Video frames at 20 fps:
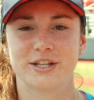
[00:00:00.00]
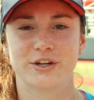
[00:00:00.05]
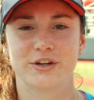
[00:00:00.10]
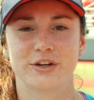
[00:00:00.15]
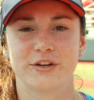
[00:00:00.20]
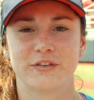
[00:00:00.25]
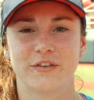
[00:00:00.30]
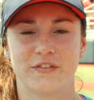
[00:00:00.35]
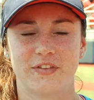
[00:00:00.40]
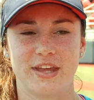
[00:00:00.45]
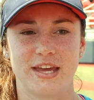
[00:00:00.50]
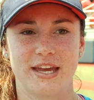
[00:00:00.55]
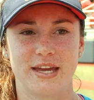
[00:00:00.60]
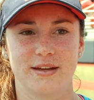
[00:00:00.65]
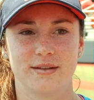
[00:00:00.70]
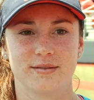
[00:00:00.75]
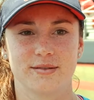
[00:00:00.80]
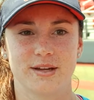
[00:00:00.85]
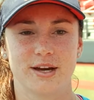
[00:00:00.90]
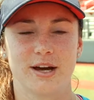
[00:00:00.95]
into the groove of
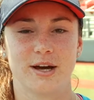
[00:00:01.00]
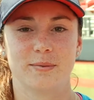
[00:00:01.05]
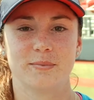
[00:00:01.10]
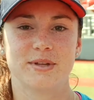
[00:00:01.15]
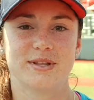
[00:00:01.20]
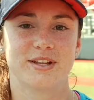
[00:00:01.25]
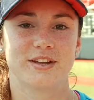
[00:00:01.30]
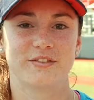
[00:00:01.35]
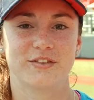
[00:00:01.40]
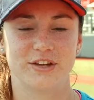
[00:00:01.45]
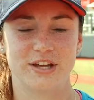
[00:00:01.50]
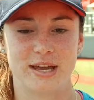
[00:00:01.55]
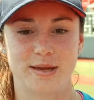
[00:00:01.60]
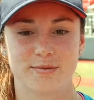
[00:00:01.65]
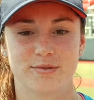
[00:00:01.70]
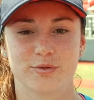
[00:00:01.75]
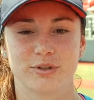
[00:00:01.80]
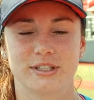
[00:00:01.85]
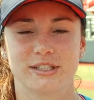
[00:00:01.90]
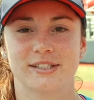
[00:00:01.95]
things. Uh, missing a few
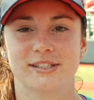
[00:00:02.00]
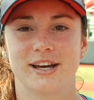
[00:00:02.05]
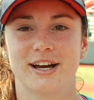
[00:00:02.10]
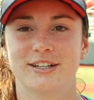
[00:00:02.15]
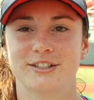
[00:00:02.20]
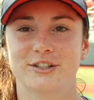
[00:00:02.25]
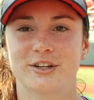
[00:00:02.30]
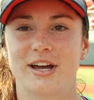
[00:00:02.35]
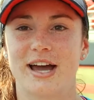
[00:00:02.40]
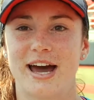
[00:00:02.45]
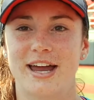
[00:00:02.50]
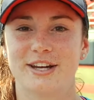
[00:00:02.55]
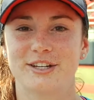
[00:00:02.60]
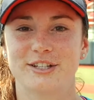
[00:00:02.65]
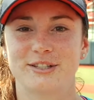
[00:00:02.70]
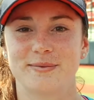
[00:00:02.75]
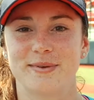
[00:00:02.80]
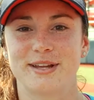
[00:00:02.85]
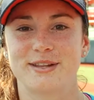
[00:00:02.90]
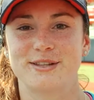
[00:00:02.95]
games really sucks. So it kind
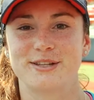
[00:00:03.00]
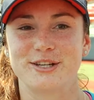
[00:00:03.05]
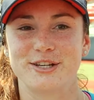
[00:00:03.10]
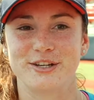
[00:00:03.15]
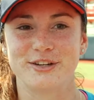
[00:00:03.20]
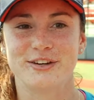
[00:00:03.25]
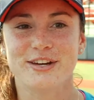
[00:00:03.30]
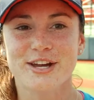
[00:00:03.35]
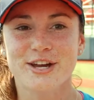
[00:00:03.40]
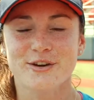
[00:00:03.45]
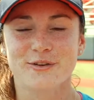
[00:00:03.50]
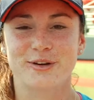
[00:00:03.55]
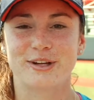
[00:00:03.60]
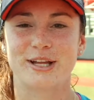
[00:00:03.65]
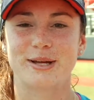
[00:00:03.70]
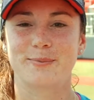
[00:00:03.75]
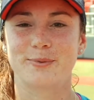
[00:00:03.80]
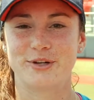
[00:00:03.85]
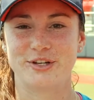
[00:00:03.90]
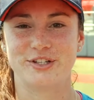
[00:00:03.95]
of just makes you
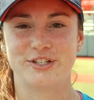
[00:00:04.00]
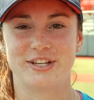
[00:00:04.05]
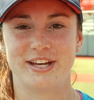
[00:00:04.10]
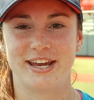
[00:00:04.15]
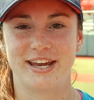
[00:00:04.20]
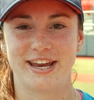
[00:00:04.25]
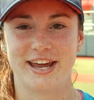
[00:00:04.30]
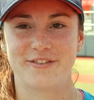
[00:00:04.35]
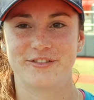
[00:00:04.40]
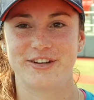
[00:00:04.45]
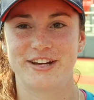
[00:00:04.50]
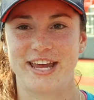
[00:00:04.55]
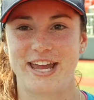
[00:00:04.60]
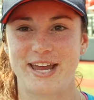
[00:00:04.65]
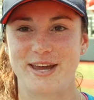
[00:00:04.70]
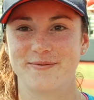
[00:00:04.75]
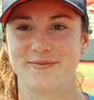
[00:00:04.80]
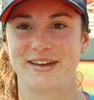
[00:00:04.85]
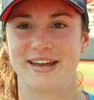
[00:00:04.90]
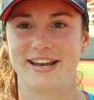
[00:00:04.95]
really appreciate every
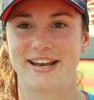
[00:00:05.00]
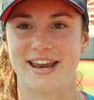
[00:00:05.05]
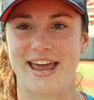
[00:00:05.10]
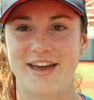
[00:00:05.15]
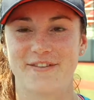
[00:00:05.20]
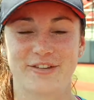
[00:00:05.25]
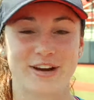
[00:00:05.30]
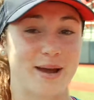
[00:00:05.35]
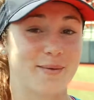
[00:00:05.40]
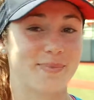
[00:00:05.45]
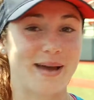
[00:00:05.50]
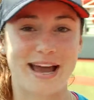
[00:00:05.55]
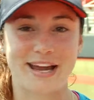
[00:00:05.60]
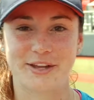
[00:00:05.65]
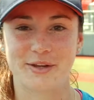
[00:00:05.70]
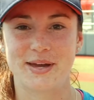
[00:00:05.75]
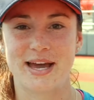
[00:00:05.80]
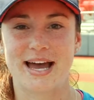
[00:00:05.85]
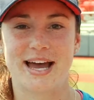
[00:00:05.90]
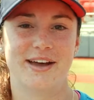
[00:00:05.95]
game and every
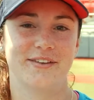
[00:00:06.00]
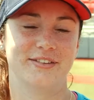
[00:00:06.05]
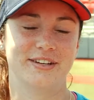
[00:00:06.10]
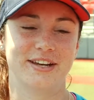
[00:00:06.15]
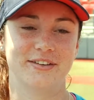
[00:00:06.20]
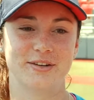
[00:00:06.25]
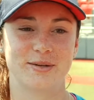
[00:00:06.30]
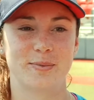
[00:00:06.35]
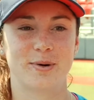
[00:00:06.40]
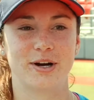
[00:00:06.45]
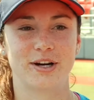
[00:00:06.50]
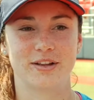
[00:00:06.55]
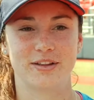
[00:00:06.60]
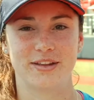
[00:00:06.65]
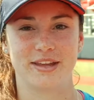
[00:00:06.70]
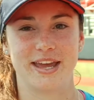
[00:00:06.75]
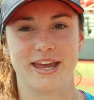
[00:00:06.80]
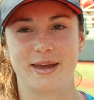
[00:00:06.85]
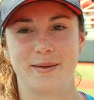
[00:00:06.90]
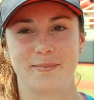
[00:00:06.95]
at-bat you have and every part
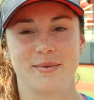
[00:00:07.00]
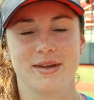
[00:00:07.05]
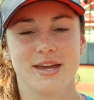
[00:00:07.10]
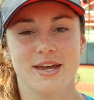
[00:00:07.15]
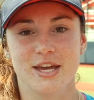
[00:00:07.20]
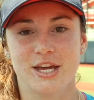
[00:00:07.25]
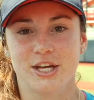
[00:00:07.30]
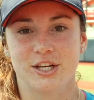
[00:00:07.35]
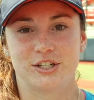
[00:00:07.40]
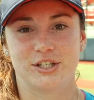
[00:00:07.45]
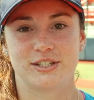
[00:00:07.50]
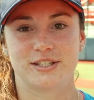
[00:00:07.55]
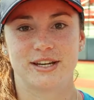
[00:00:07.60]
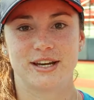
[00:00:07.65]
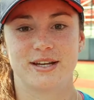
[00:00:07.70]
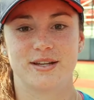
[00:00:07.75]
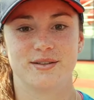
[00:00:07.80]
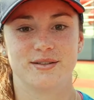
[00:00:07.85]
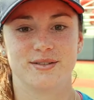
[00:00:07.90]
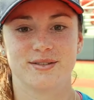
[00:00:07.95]
of the game, just
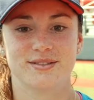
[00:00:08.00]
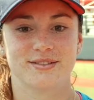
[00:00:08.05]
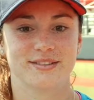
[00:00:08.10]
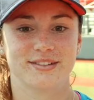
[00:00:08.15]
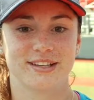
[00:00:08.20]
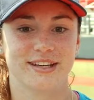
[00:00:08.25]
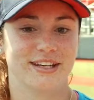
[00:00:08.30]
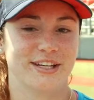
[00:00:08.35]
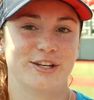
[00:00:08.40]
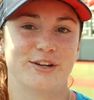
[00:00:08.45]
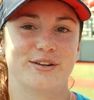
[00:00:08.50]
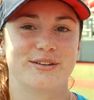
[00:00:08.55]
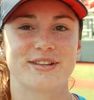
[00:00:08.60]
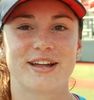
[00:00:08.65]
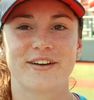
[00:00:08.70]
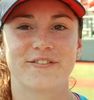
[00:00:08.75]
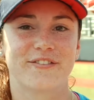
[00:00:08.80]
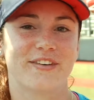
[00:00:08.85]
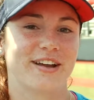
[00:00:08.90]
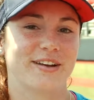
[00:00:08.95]
because, you know, it's
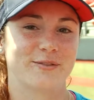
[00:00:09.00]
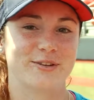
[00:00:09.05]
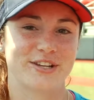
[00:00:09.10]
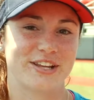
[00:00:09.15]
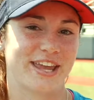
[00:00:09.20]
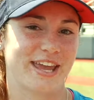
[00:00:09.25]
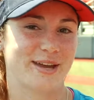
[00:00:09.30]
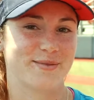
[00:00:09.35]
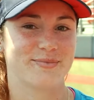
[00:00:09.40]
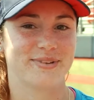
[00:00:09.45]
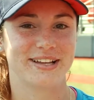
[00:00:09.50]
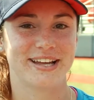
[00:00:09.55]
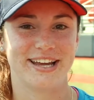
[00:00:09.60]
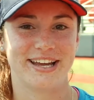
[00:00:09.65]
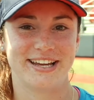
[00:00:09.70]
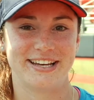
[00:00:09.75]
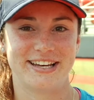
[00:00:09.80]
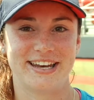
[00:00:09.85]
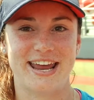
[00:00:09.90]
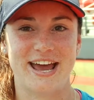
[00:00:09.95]
not fun when you can't
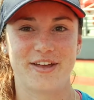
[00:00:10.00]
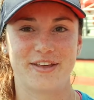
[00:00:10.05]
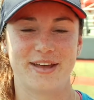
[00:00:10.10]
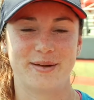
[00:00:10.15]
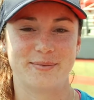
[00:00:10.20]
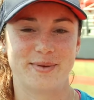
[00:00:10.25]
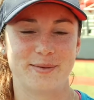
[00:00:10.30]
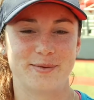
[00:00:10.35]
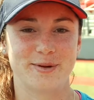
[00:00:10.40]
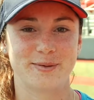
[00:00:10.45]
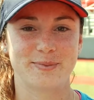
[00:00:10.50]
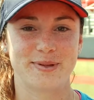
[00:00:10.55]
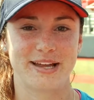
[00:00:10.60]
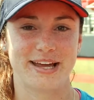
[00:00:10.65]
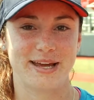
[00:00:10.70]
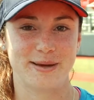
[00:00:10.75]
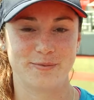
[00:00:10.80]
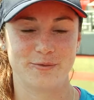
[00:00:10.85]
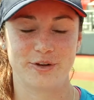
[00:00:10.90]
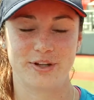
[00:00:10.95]
play, and now that I'm able to
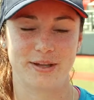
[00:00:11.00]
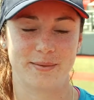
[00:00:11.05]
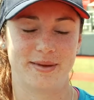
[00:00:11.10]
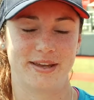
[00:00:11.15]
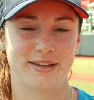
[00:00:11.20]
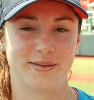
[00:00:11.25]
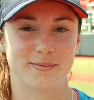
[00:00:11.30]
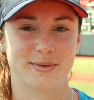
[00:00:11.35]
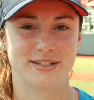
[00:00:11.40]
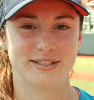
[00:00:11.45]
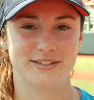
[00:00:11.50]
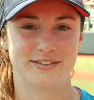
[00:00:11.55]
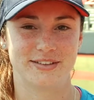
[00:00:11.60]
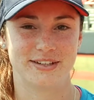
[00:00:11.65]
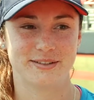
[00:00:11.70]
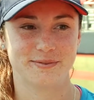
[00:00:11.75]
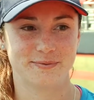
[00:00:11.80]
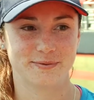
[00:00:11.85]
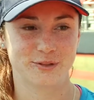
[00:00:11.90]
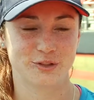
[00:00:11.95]
play, I'm really making the best of
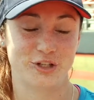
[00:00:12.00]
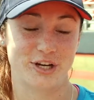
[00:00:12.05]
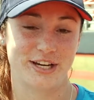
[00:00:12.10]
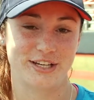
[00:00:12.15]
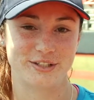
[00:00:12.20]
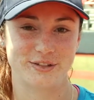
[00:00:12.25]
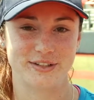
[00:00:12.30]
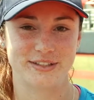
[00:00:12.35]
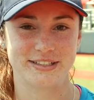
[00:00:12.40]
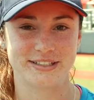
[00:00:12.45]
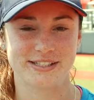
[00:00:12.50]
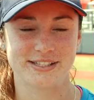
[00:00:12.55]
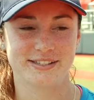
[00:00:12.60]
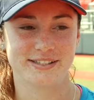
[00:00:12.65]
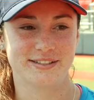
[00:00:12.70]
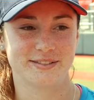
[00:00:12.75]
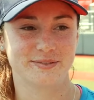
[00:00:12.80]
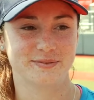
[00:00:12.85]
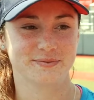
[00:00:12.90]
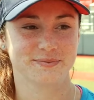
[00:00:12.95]
it, trying to at
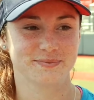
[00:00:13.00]
least.